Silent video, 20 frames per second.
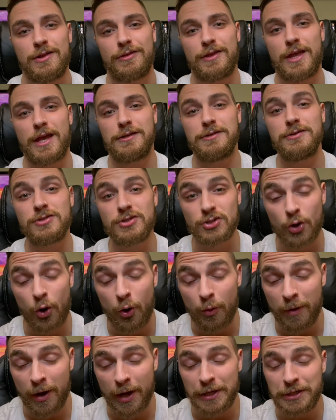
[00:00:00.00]
Thank you
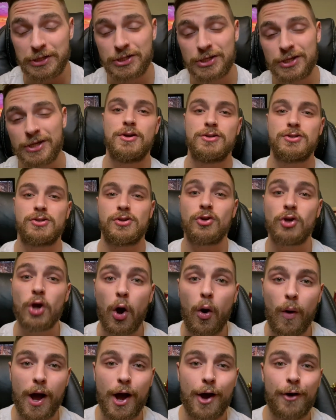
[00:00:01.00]
so much. So
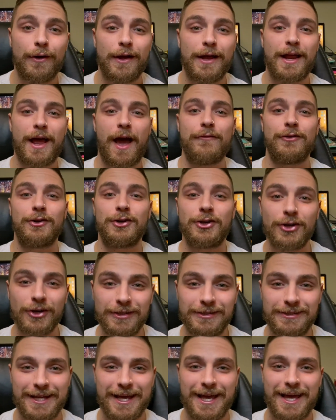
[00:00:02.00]
go out and have a
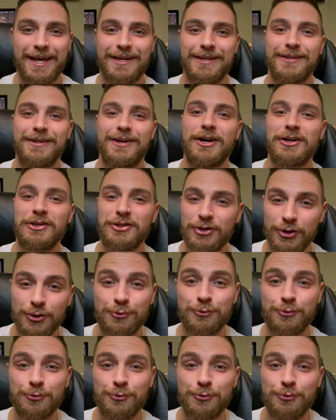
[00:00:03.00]
good day, a good